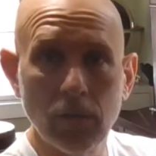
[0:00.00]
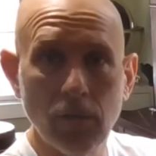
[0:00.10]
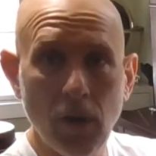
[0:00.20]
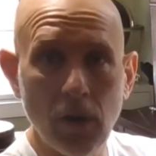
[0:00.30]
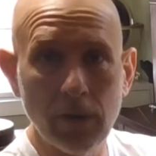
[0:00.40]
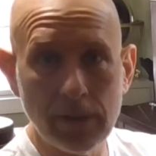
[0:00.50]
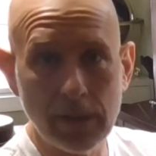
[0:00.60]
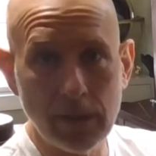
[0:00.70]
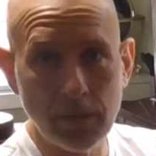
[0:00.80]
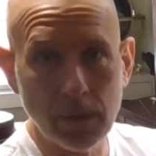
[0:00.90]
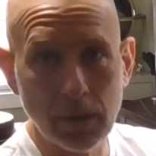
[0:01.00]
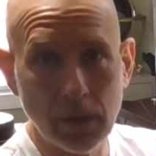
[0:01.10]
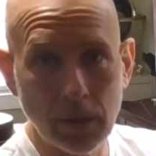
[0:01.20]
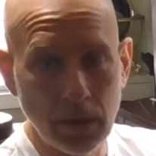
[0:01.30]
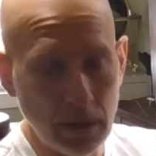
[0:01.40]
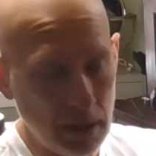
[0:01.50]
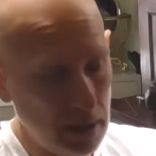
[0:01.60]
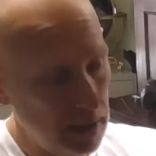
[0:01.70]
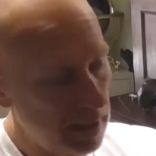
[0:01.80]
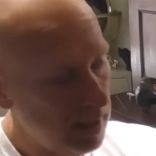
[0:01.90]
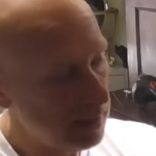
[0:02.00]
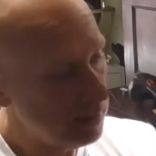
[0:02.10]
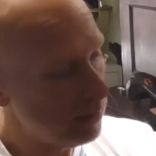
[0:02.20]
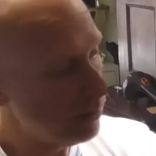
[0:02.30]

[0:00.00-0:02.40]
far and deep, and